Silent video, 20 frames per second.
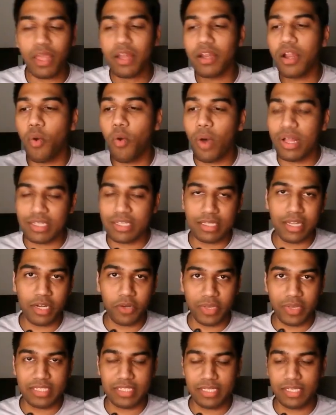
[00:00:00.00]
Now, one thing that you
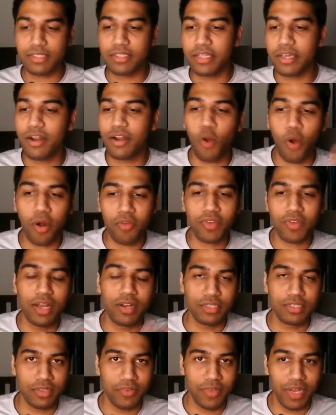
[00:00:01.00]
can see is there are a lot of colors
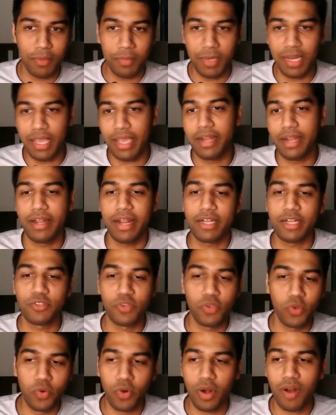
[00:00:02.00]
available here, right? So
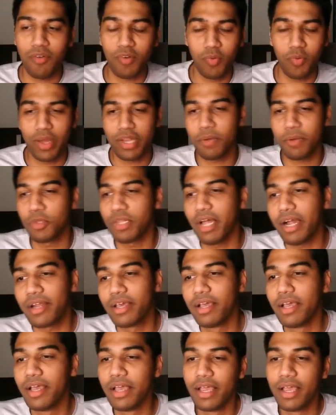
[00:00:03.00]
you don't have to worry about that.
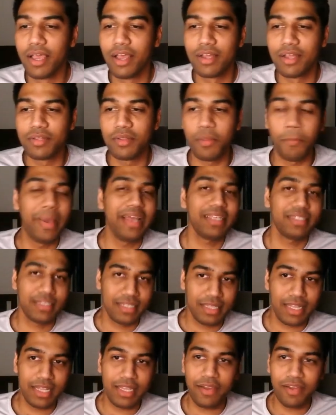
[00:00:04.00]
The best thing
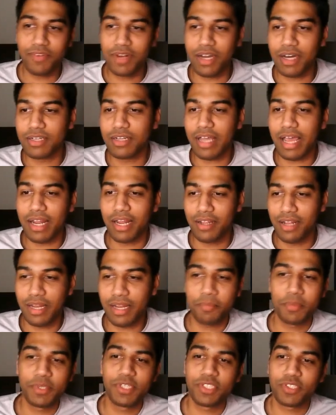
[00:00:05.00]
that they have done, and let
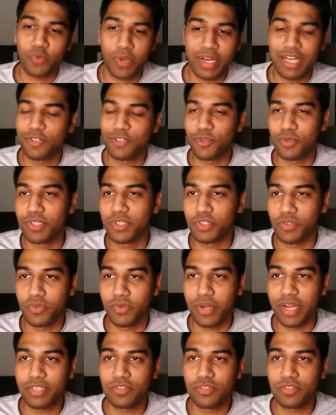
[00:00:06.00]
me just quickly show this to you, right?